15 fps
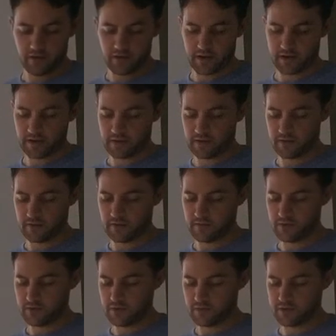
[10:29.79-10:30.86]
I can
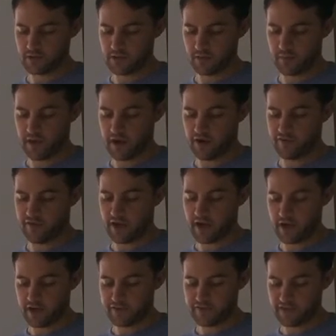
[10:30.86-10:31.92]
do it to the power of a
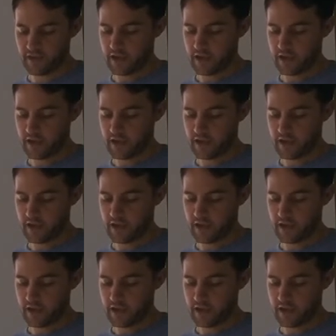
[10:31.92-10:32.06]
half,